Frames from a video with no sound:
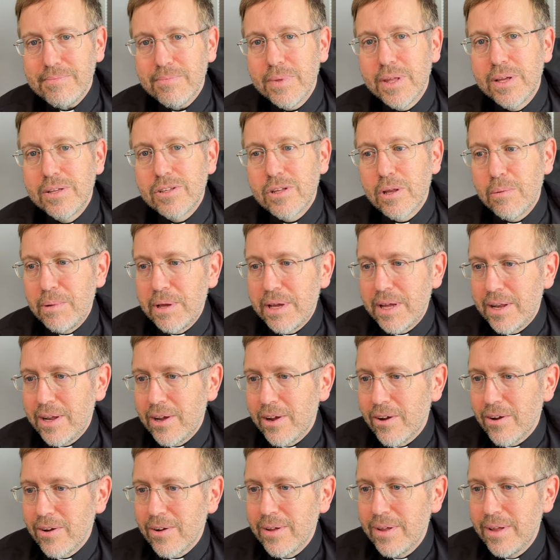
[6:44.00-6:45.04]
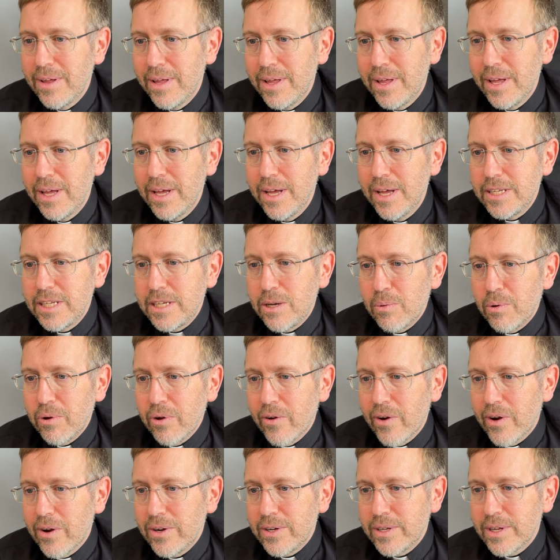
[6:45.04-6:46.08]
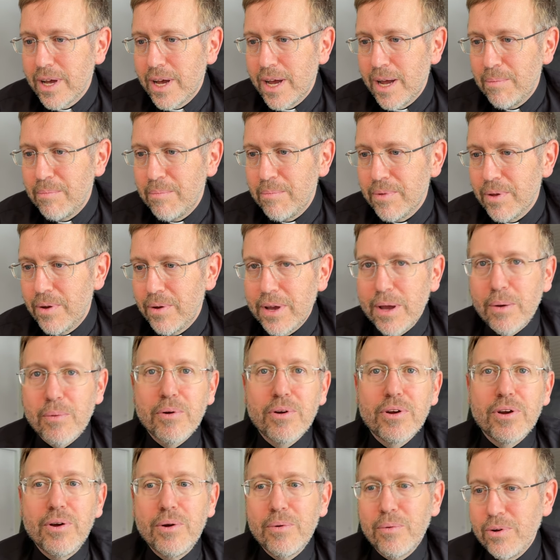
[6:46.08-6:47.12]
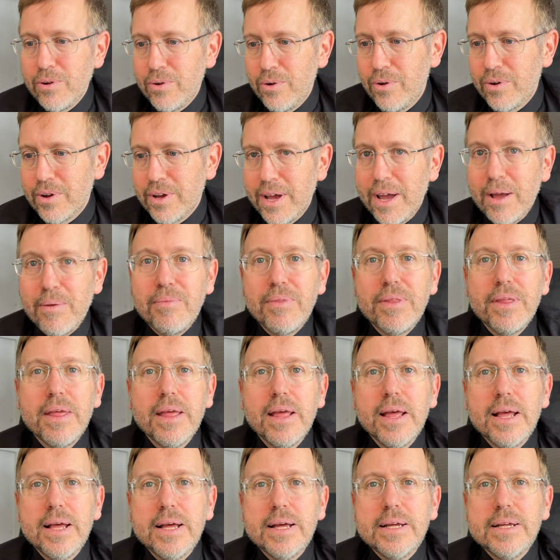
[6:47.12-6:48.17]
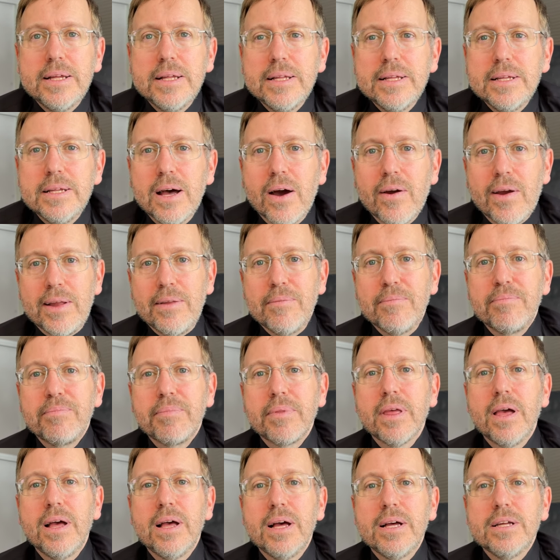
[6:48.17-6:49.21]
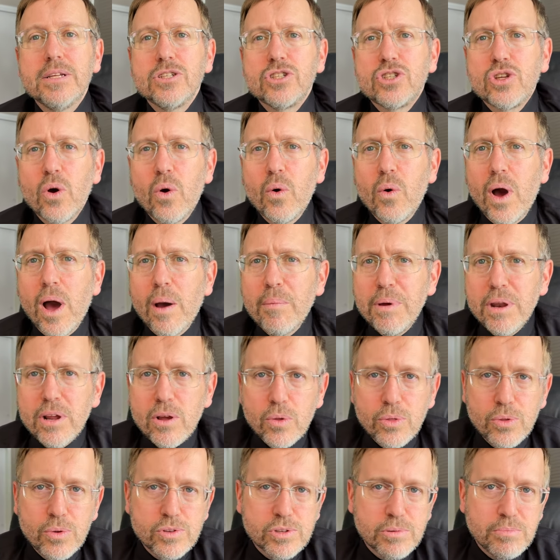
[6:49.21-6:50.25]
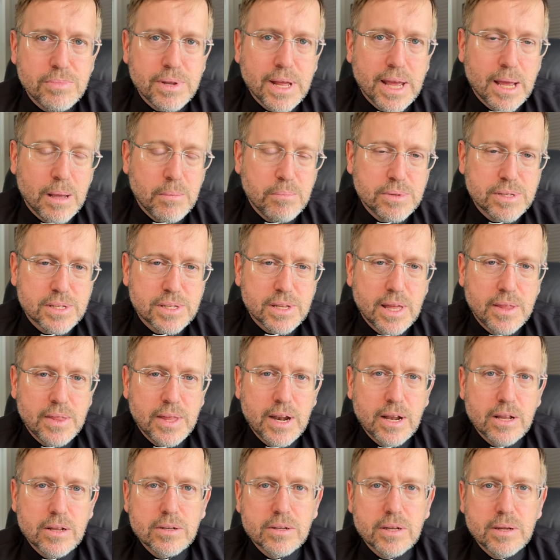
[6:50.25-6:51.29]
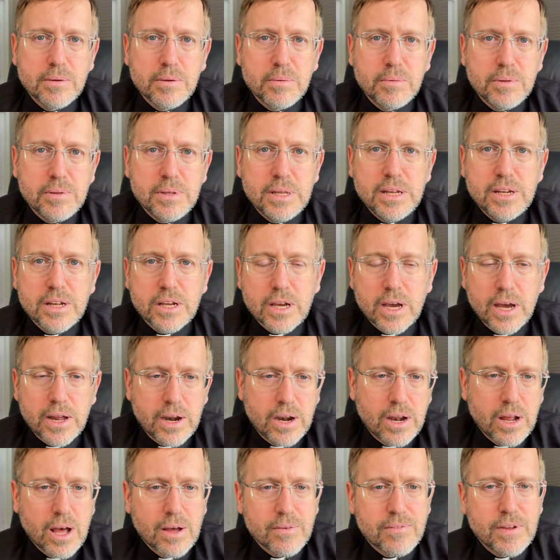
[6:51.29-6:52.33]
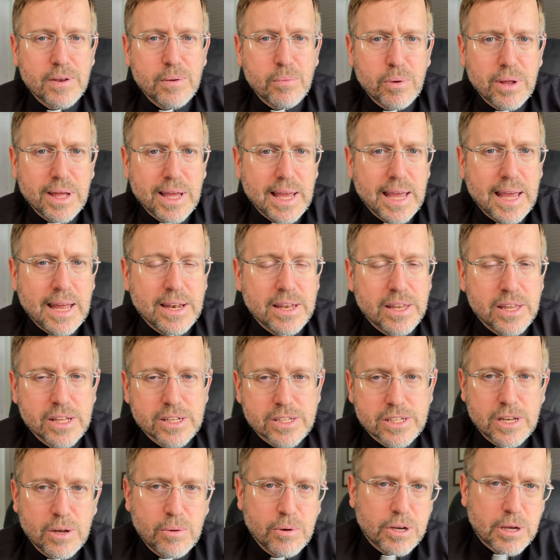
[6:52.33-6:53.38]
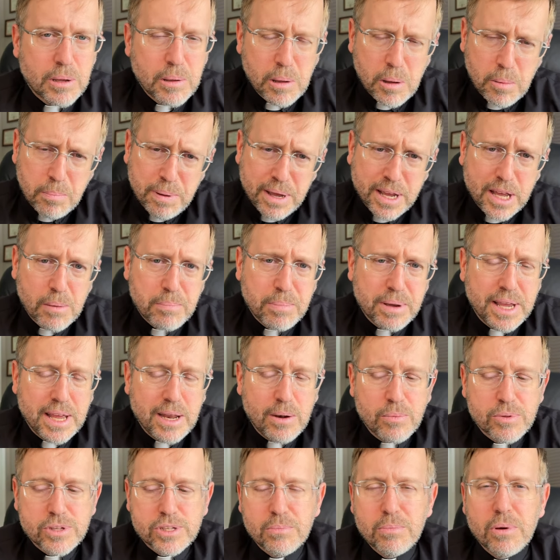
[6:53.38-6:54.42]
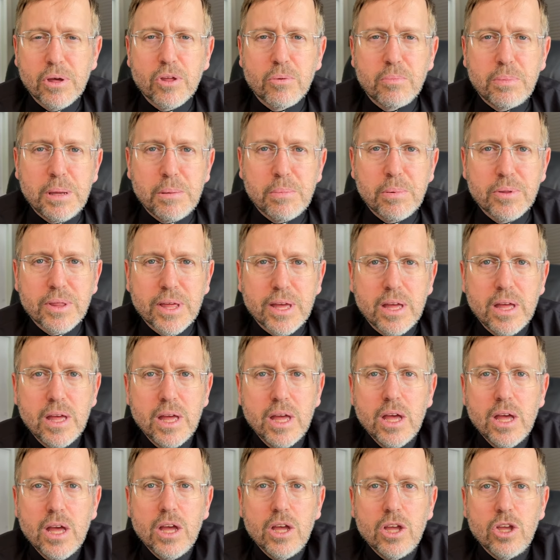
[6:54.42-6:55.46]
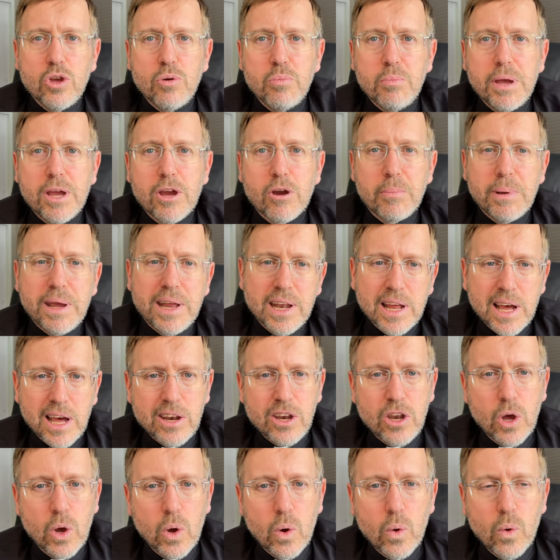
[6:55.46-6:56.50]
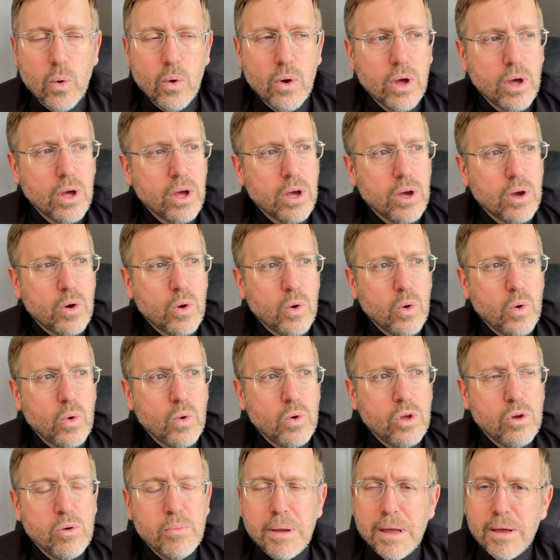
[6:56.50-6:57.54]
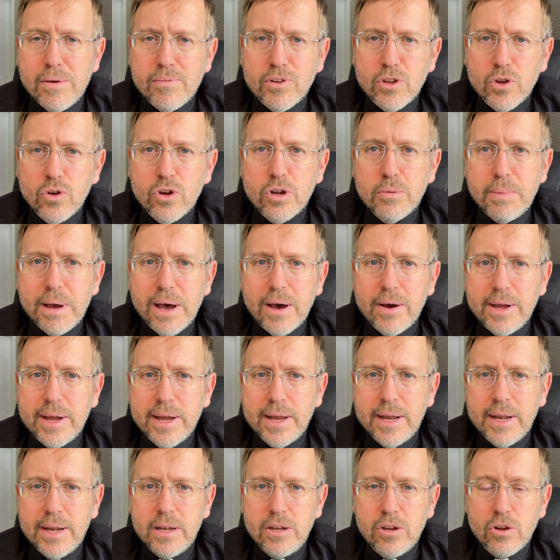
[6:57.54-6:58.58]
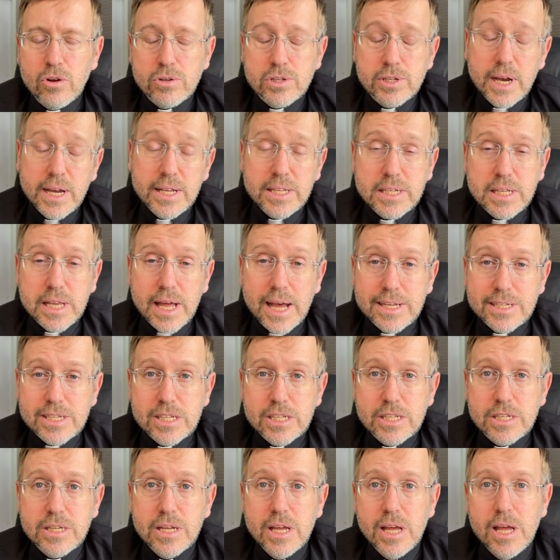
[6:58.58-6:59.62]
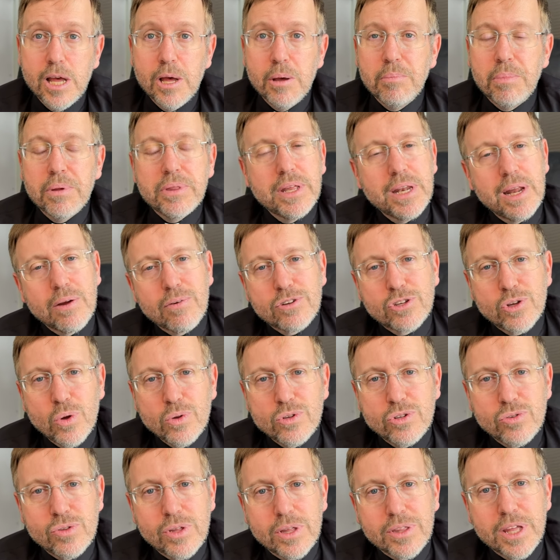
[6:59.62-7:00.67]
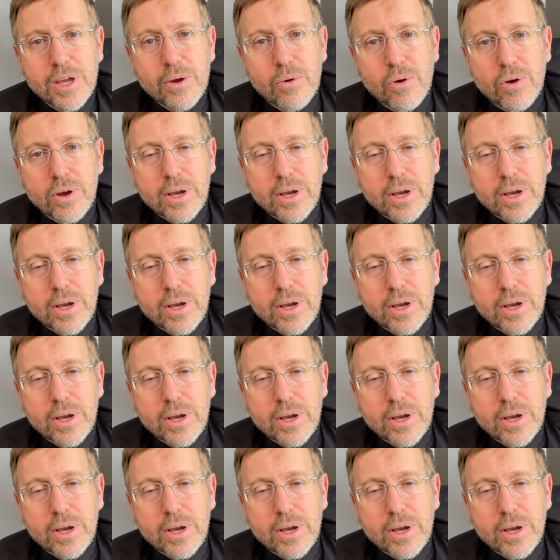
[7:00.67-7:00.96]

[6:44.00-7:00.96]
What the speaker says: So let me get here, see where we are on time. Okay, we're doing okay. All right, so I'm going to go through some names, and then I'll need to cut it off, and we'll end this, and I'll pick up again with some other people that you may or may not know, who you may have learned about in your science classes, but they never told you that they were a